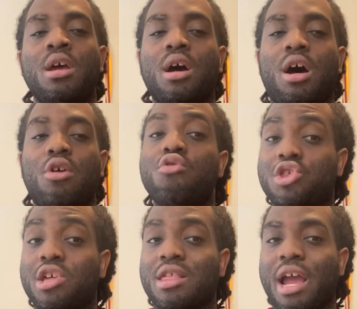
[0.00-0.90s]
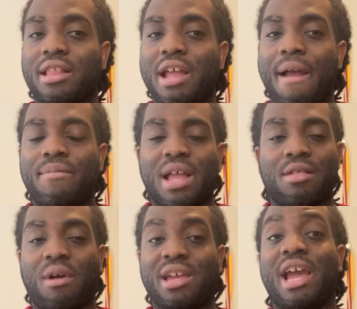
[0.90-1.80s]
who's just like that, and
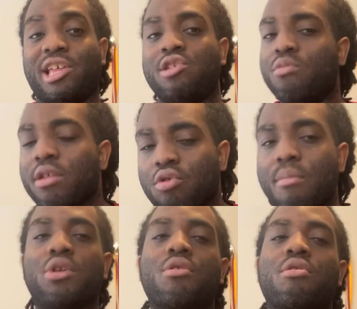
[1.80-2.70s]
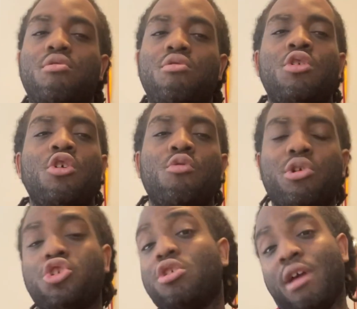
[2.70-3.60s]
that's why he actually went to a middle school.
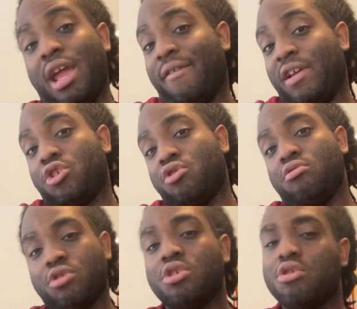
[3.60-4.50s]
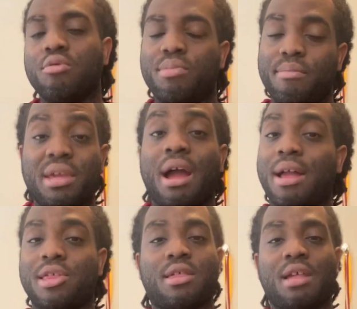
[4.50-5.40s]
Which, you know, hey, if that's you, do you. But me,
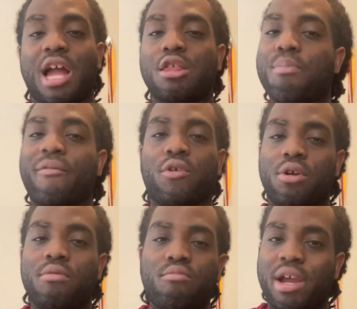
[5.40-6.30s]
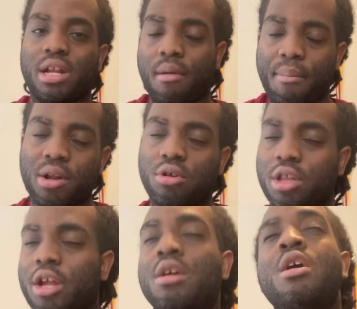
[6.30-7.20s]
I just prefer waking up a bit
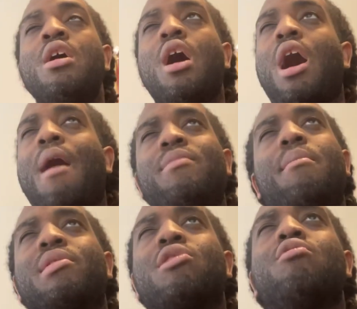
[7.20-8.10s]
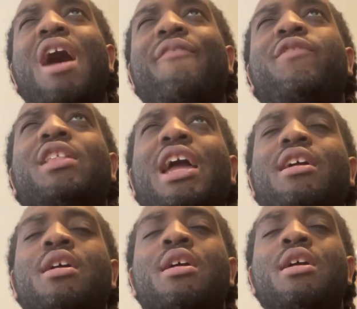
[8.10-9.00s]
earlier. Number two, I feel like
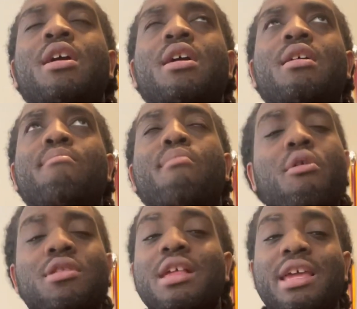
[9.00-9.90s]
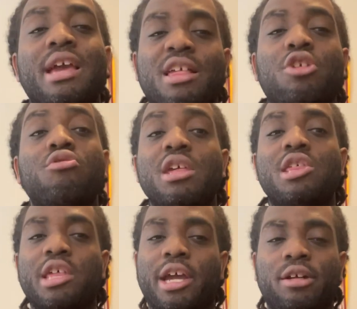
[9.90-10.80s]
most of the kids that you
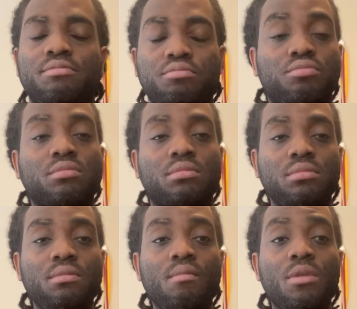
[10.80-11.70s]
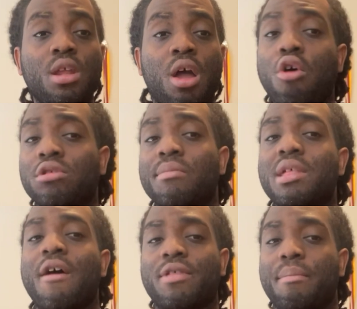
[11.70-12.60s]
teach there hold
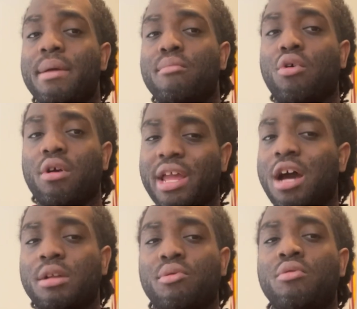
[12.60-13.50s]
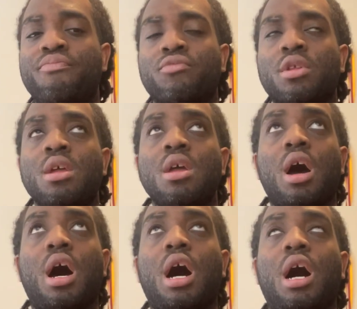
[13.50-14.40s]
themselves a bit more accountable.
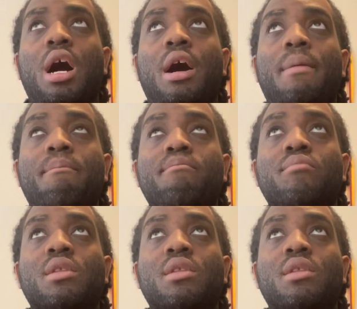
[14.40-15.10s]
I'm